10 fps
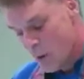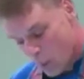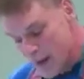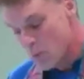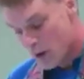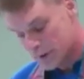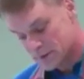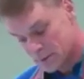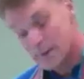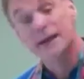we
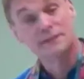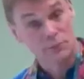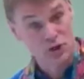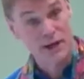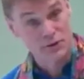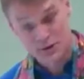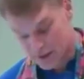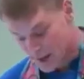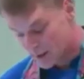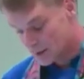wanted to make some changes
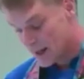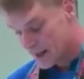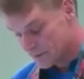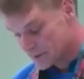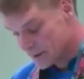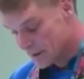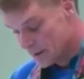in our lives.